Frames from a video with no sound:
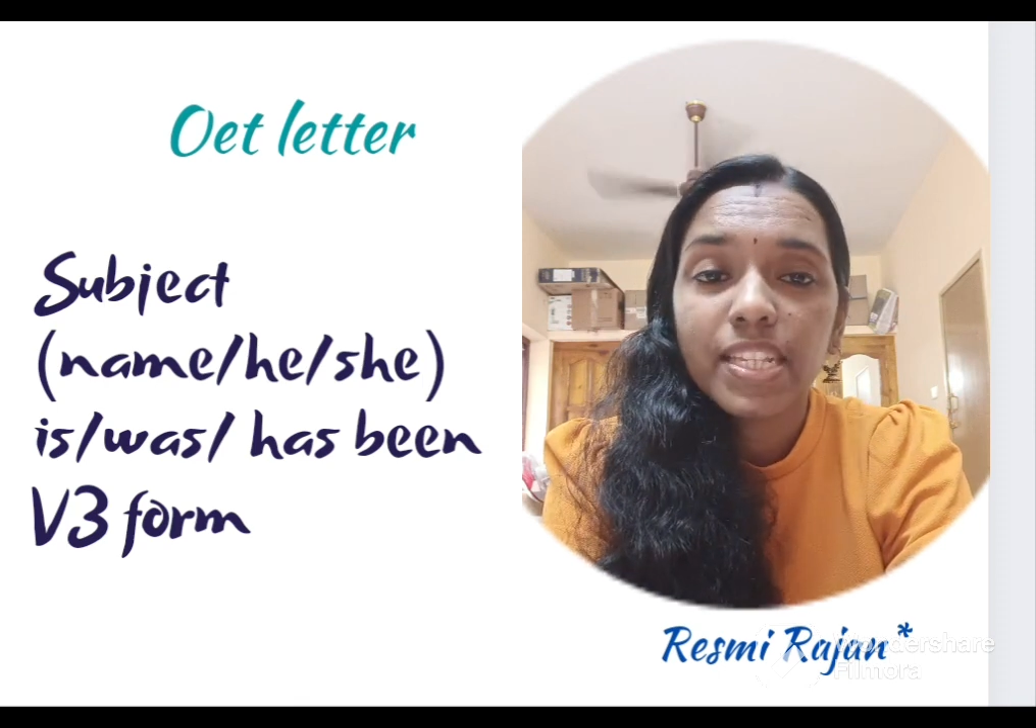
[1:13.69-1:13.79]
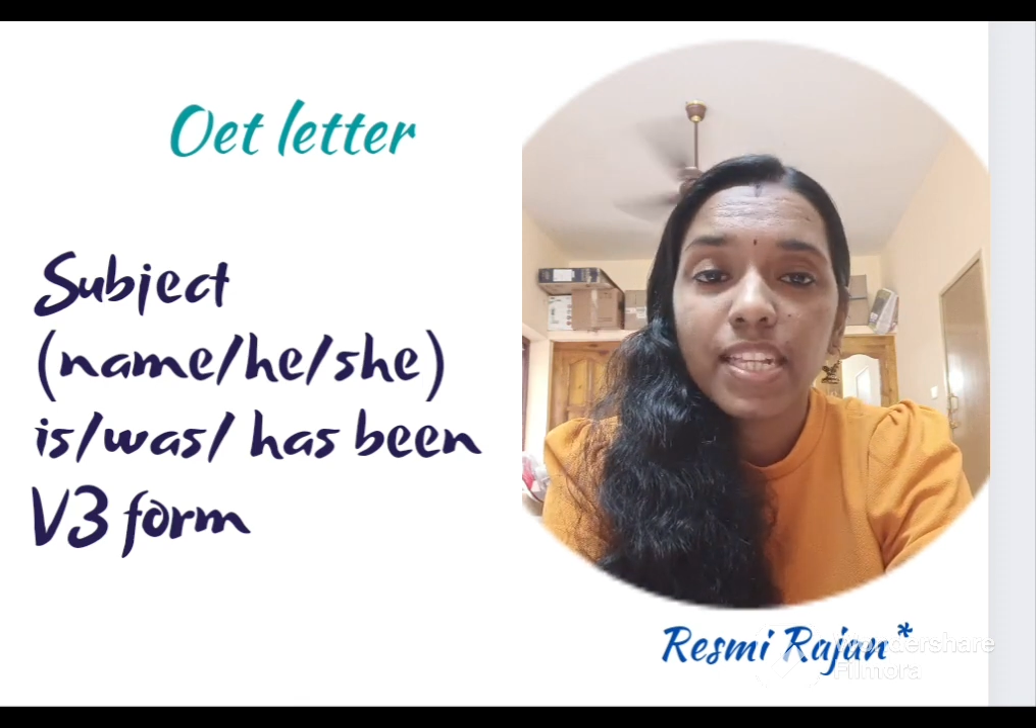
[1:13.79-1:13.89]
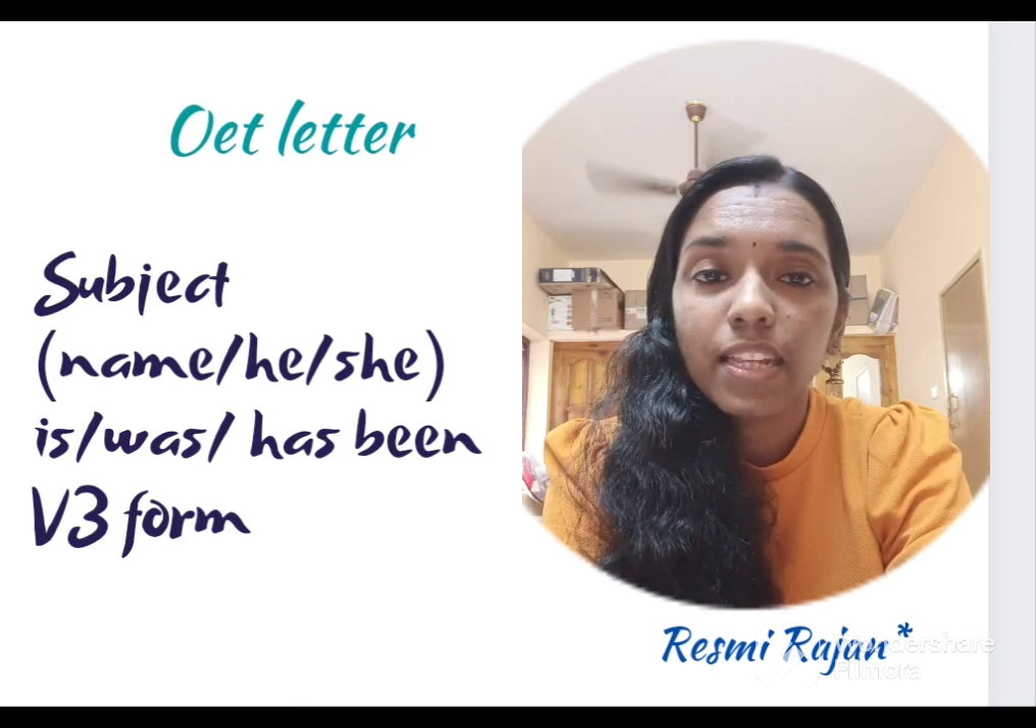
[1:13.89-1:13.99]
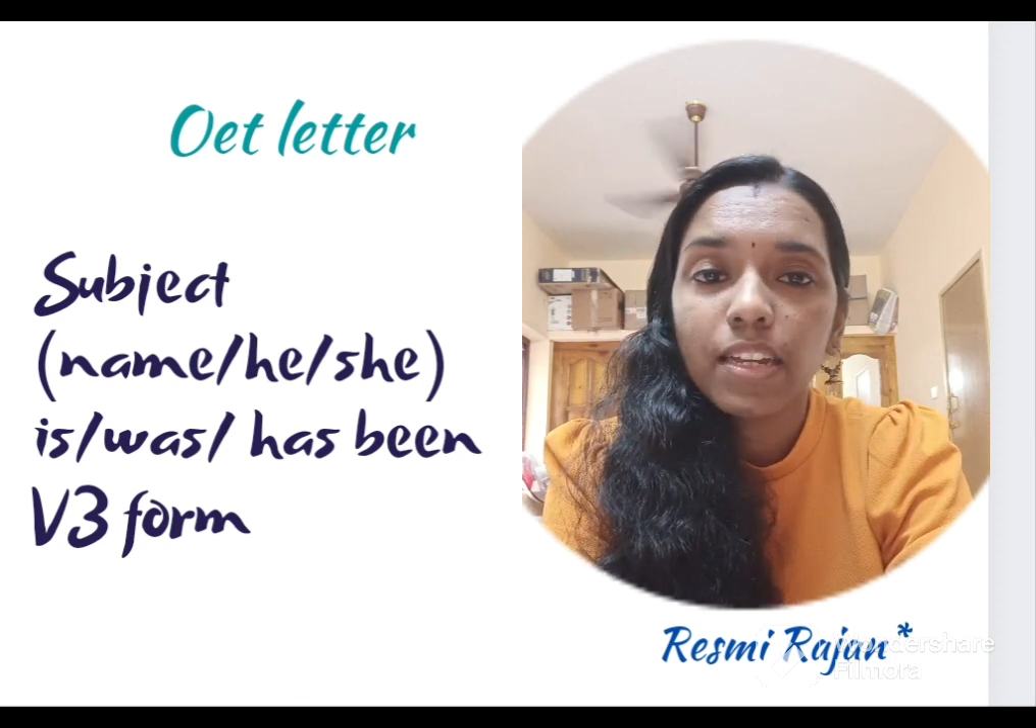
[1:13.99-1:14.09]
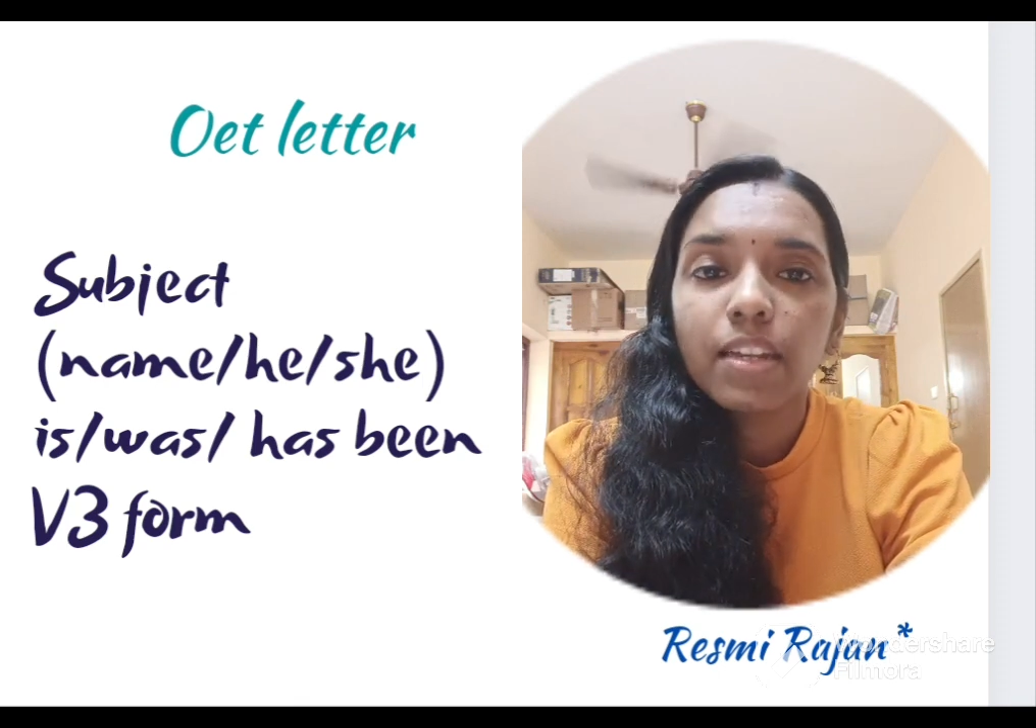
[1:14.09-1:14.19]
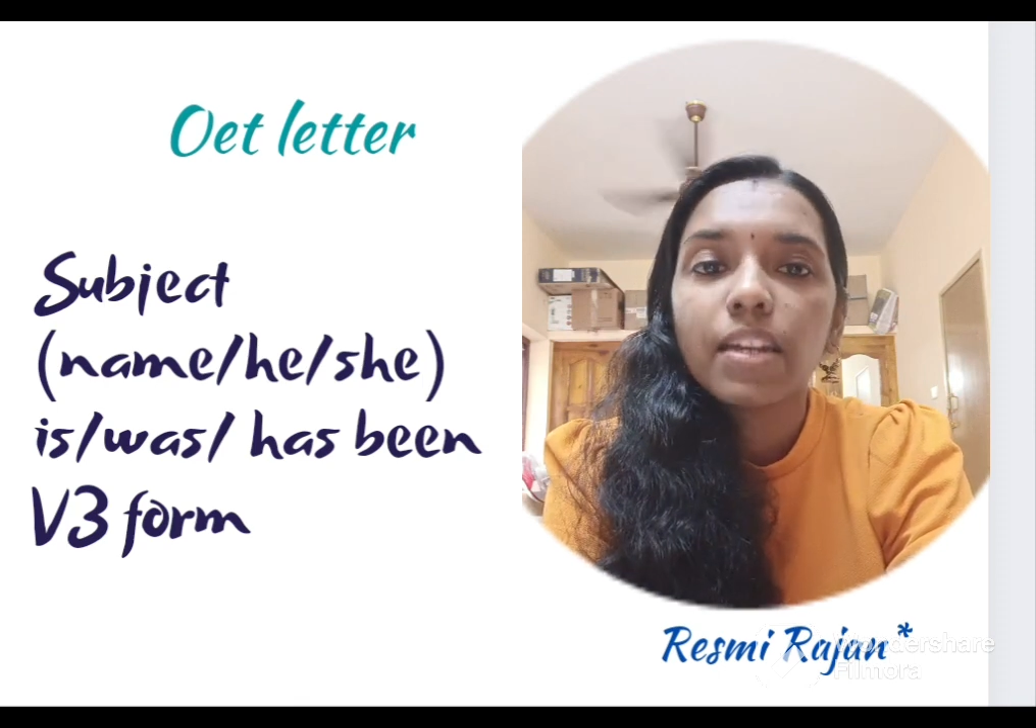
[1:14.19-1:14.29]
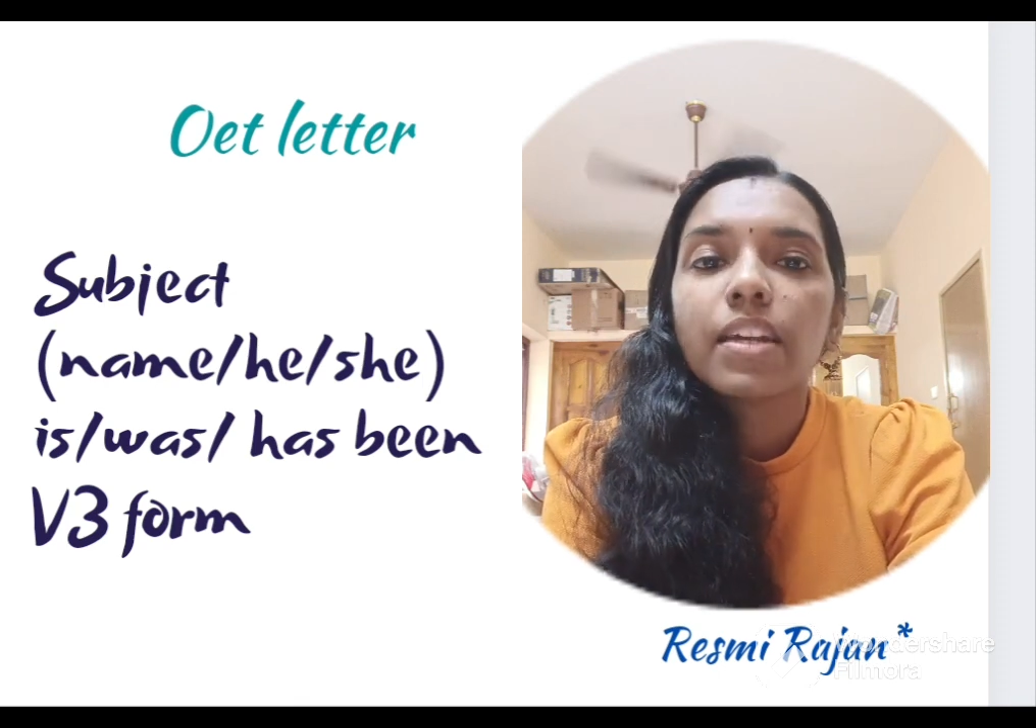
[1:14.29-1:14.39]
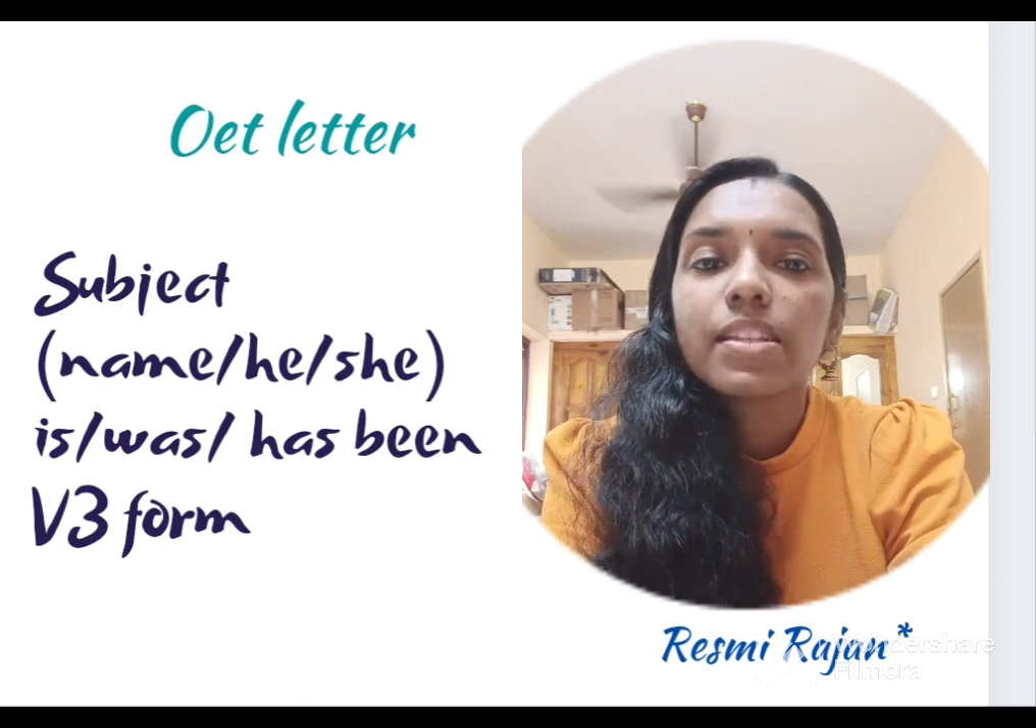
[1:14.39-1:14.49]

is in the